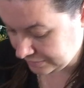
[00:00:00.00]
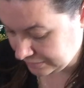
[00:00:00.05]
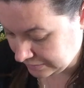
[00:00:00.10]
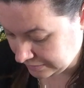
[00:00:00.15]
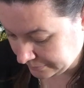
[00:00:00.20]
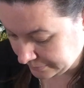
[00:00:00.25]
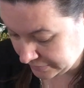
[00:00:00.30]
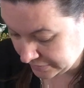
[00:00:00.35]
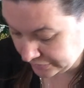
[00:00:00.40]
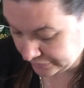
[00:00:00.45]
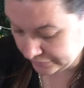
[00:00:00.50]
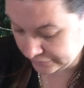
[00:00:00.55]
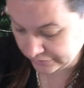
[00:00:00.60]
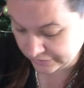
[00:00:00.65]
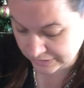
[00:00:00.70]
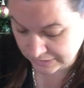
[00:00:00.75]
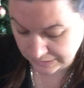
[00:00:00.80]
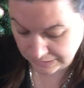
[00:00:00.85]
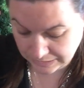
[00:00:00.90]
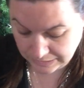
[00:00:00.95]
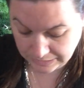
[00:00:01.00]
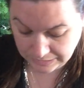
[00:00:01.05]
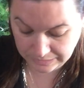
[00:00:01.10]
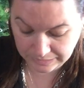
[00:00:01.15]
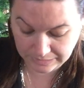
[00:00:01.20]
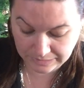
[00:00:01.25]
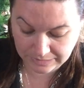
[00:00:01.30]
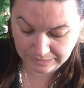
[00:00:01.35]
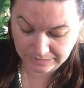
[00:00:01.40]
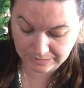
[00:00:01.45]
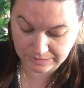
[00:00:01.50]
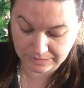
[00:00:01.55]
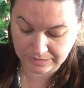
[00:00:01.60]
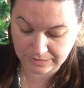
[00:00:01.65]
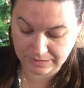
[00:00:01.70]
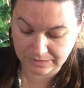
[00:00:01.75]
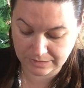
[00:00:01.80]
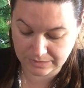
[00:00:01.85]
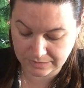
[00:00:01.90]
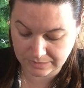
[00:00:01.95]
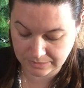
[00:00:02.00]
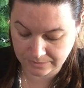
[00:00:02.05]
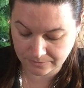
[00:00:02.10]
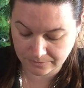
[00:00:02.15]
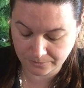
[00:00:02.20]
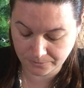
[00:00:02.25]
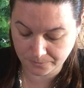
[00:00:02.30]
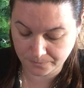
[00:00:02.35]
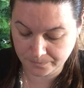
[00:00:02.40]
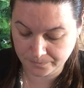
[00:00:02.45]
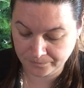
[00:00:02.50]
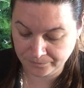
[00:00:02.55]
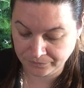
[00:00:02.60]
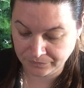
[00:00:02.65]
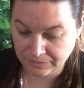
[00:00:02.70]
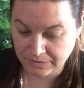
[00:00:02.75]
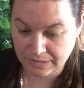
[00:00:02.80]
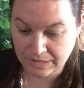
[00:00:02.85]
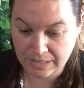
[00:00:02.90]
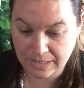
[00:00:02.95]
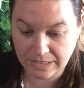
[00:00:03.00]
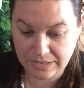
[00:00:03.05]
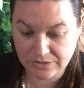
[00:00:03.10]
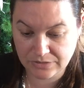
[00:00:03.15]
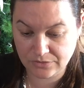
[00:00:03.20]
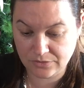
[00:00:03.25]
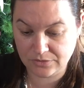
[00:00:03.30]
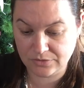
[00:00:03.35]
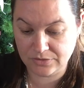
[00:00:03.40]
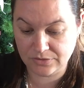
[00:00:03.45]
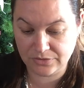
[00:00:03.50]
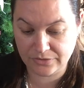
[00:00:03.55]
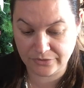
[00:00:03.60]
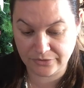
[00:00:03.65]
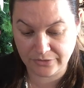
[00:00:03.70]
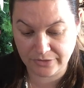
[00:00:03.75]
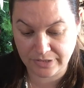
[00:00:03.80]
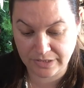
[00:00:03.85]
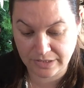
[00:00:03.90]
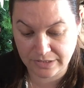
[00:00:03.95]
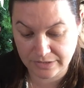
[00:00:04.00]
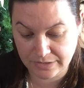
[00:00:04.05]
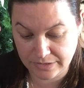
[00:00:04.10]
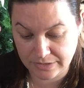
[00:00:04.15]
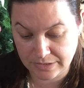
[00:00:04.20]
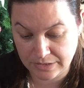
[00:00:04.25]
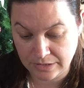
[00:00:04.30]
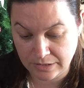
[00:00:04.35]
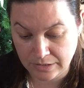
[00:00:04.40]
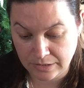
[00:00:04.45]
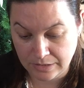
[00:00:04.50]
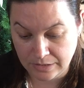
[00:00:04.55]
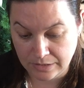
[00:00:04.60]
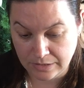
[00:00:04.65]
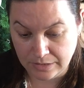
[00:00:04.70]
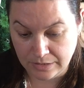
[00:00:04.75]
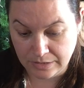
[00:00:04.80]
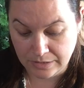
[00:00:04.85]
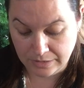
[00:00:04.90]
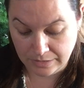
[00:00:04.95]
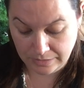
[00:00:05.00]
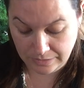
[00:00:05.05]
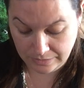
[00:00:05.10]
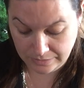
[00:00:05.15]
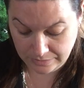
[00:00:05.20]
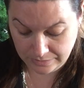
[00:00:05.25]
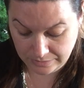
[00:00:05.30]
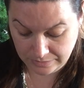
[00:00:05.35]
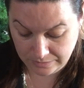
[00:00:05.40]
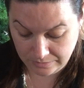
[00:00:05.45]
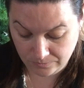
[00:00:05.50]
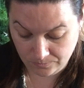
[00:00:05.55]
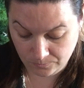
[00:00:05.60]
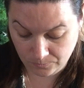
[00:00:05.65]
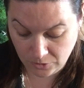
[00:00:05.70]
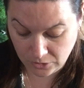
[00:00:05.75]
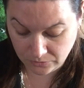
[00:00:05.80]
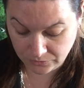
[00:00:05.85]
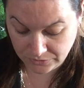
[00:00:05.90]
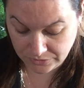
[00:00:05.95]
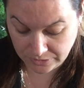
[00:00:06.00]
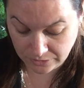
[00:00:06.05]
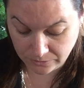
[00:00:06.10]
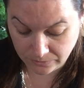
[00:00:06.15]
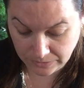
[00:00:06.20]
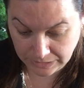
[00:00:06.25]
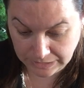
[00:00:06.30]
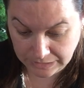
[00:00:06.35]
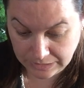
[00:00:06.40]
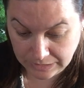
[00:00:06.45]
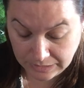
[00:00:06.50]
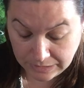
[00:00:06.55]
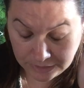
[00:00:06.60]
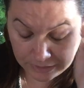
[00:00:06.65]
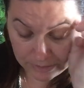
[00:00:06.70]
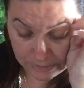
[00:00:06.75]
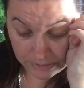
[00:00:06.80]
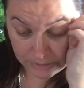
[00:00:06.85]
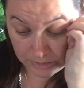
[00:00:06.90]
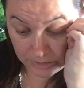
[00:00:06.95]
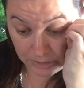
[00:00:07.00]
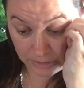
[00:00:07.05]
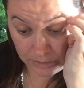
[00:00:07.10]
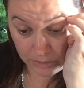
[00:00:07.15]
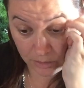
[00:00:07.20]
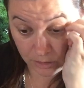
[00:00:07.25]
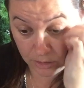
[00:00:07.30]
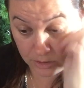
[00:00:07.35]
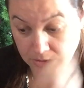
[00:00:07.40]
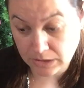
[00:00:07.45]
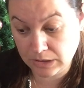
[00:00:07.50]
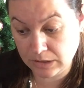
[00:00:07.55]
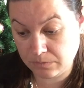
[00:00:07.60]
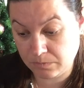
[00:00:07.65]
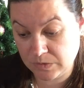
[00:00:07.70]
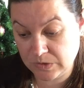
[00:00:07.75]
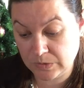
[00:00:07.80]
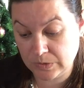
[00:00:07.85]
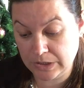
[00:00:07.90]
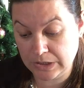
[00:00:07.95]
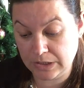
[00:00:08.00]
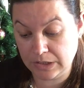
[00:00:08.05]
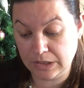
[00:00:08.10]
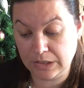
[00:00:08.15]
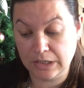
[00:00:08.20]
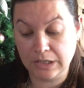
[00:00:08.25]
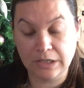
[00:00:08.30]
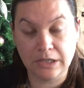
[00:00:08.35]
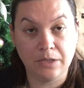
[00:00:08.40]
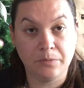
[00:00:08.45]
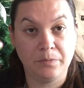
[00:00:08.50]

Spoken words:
Number 13 is Handson Designs, Rolled Salt Air, and I am doing the